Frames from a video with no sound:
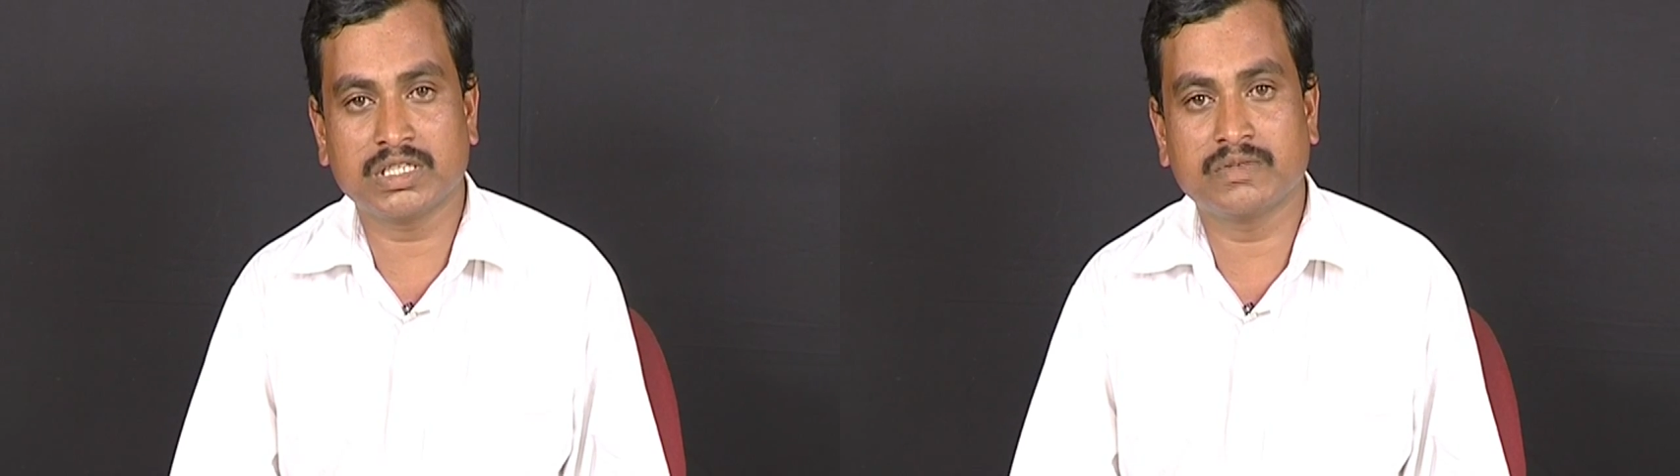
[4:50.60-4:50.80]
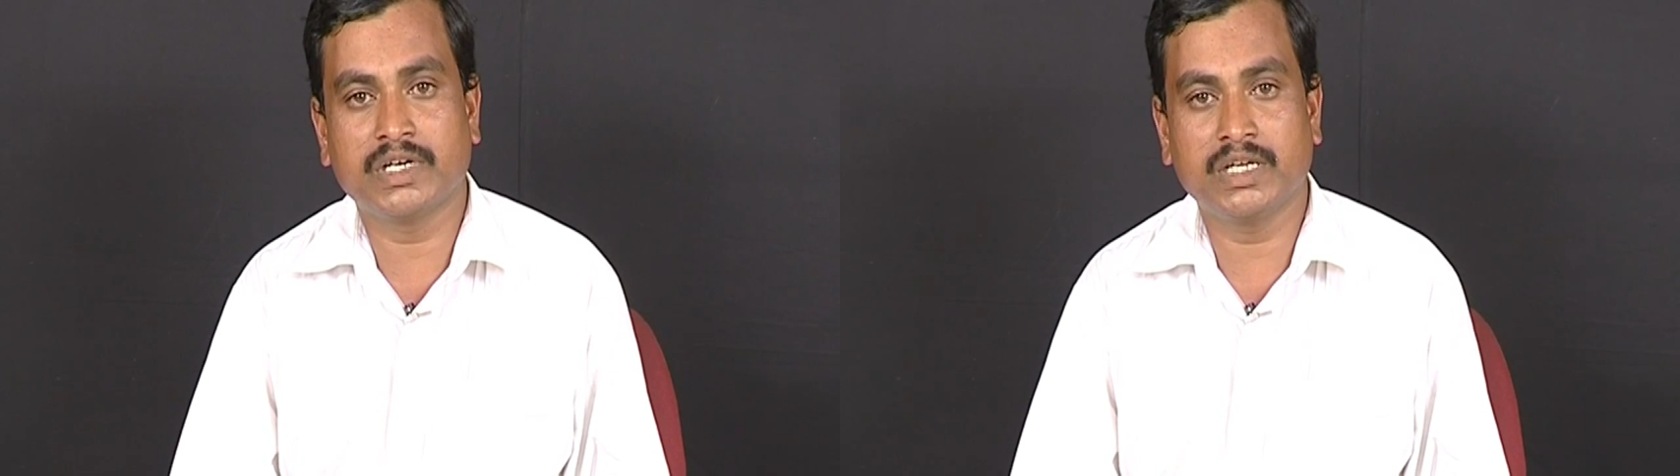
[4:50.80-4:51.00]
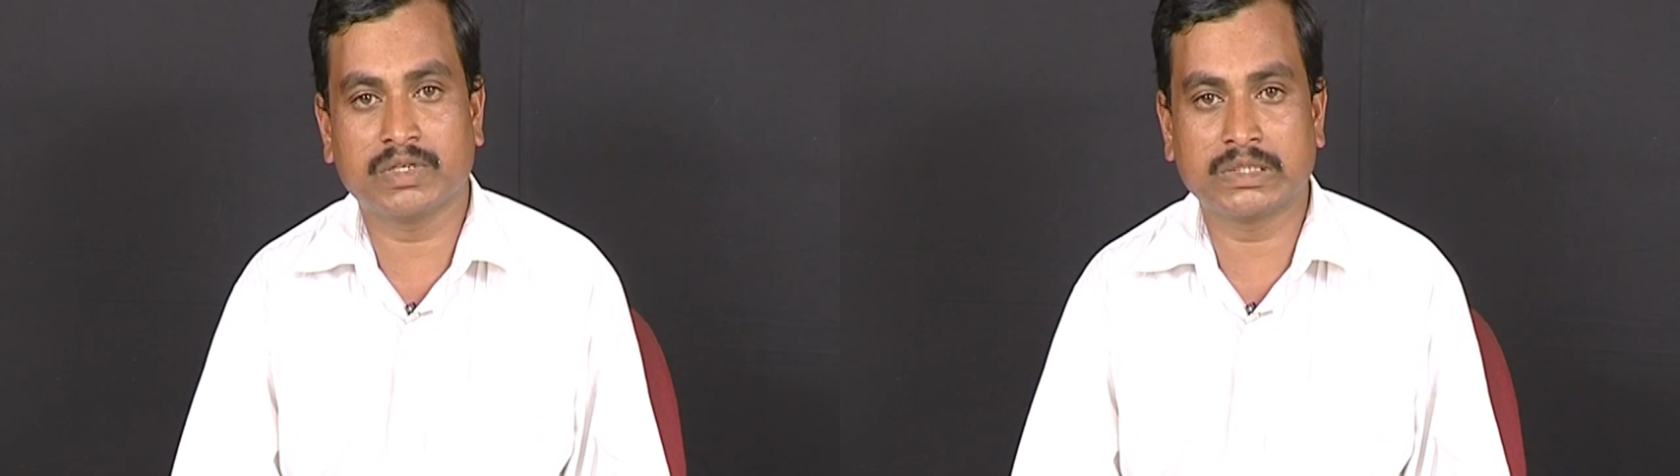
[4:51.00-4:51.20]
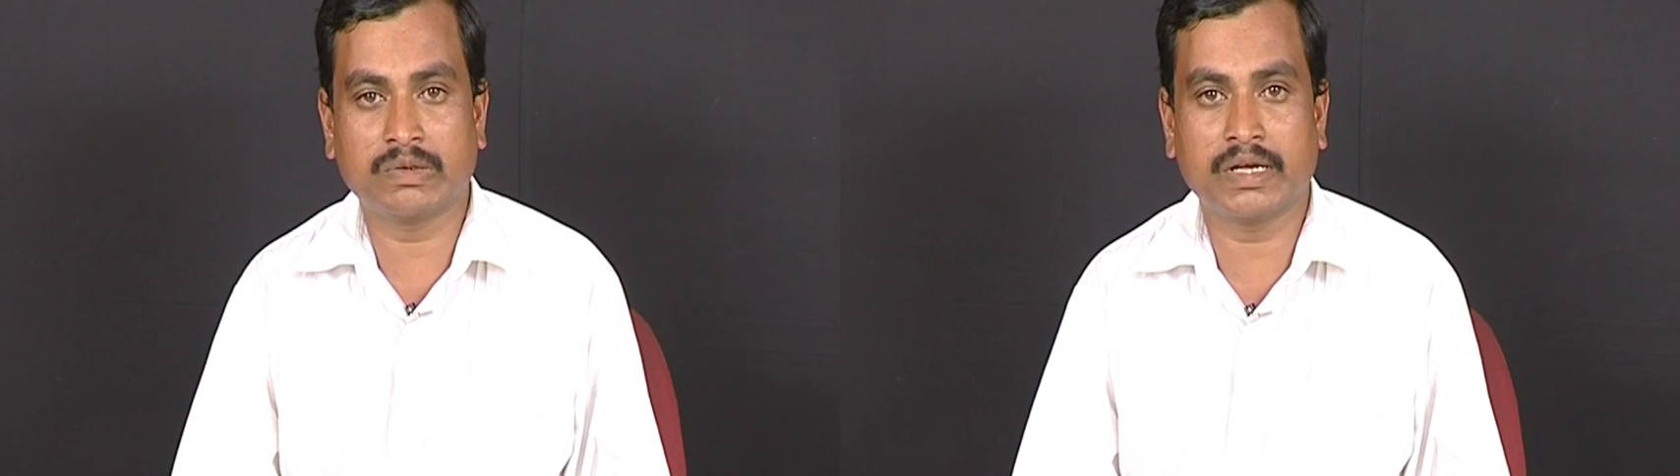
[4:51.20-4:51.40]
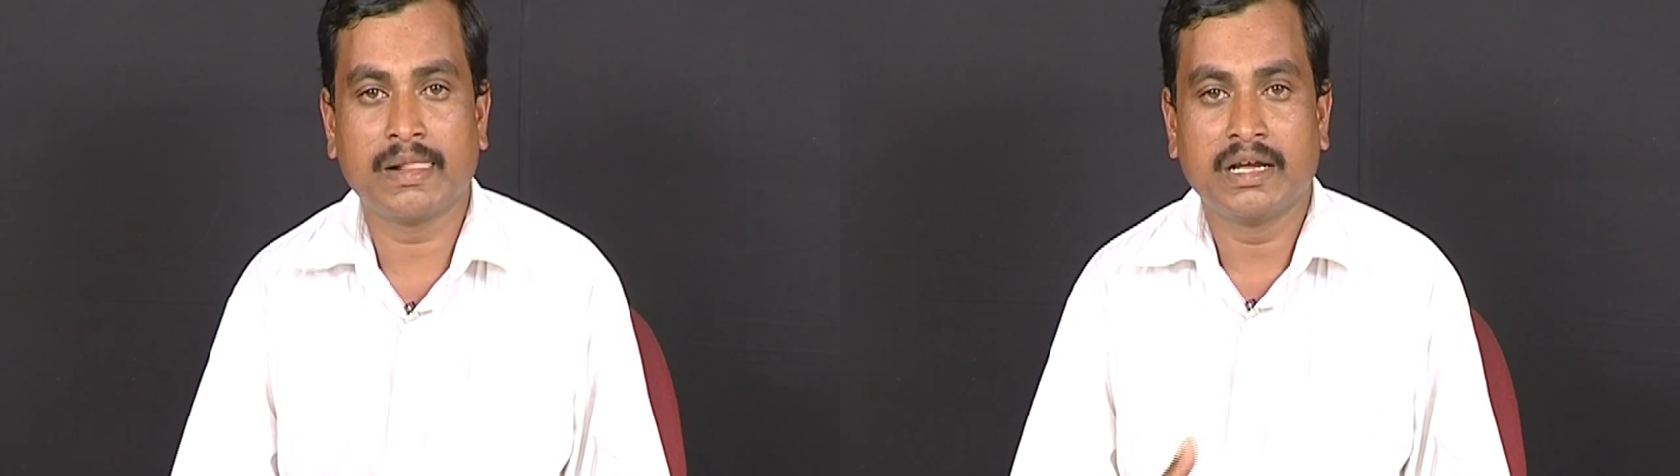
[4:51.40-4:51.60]
I
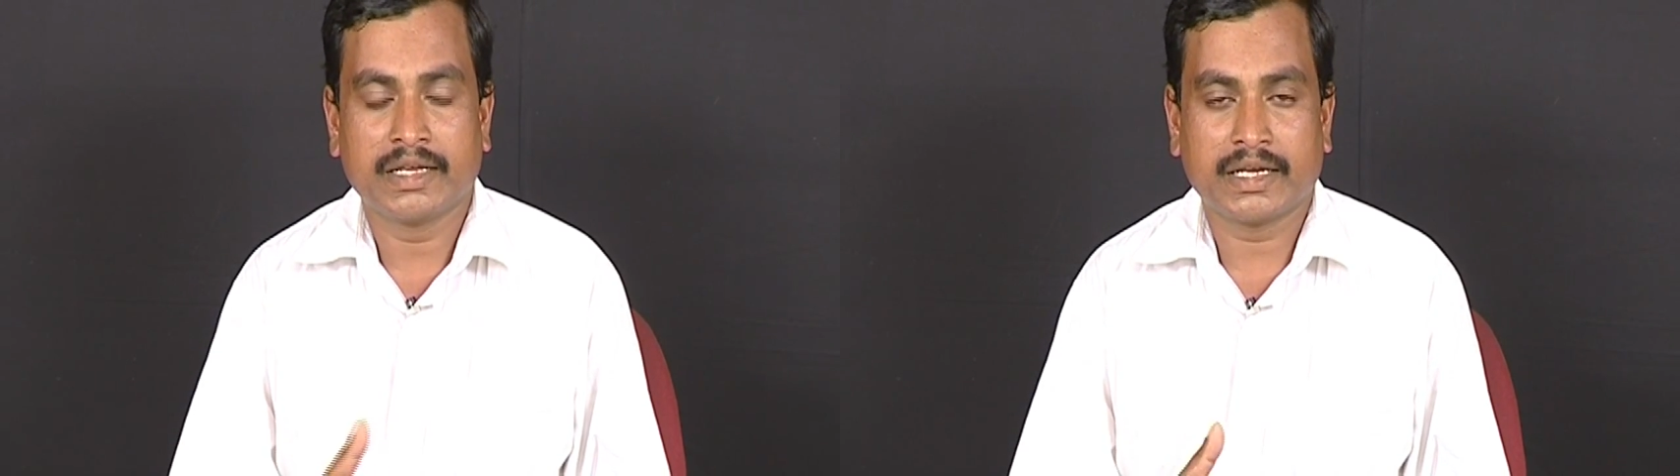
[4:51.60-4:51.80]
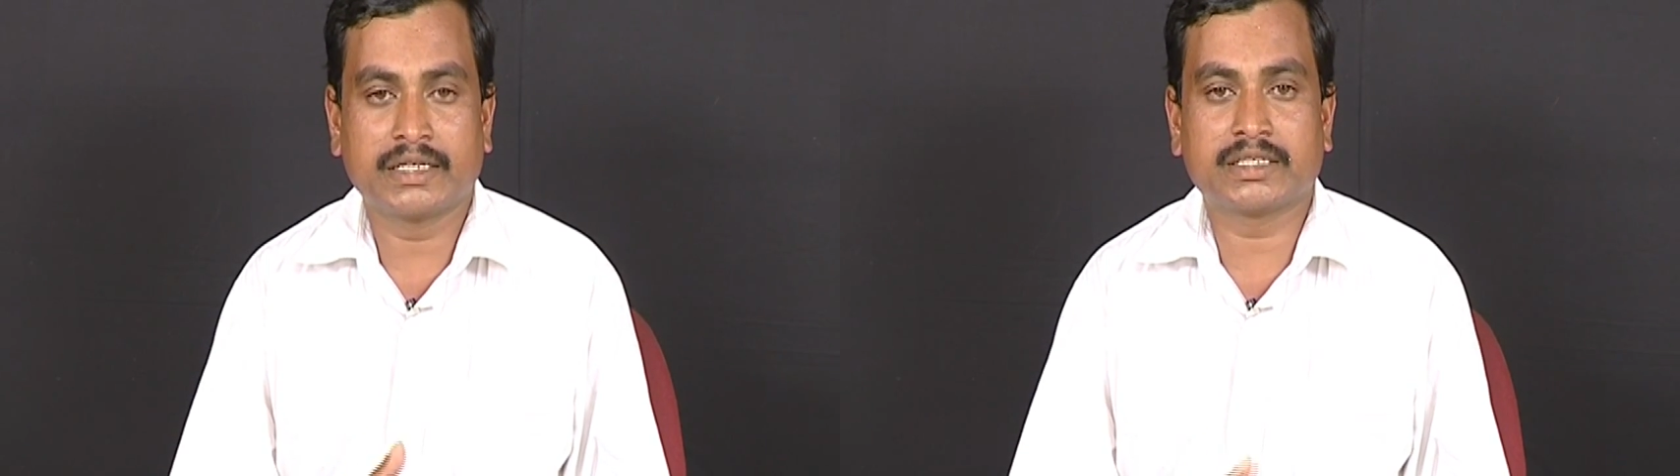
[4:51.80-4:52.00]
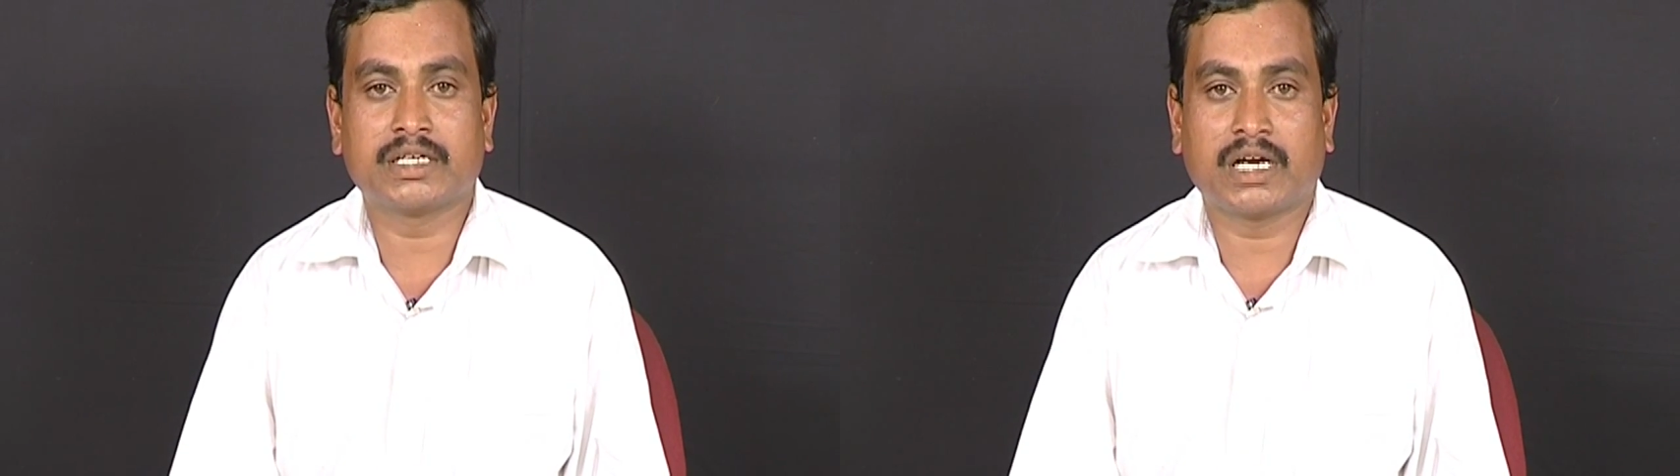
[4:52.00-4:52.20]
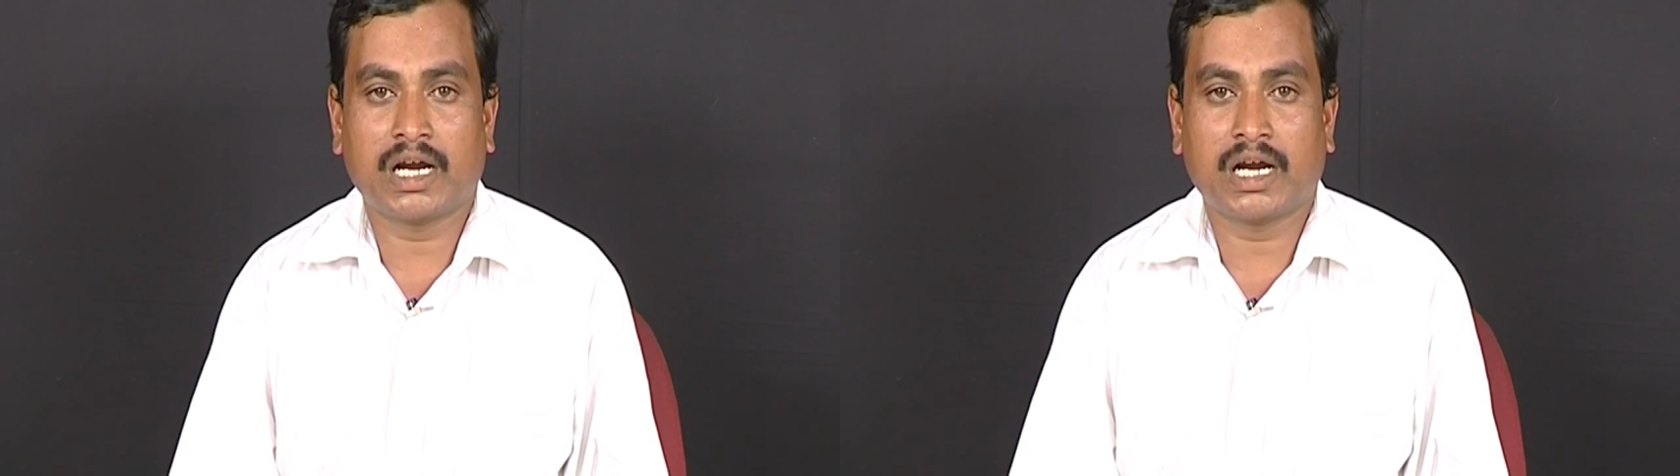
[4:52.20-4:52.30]
started weeping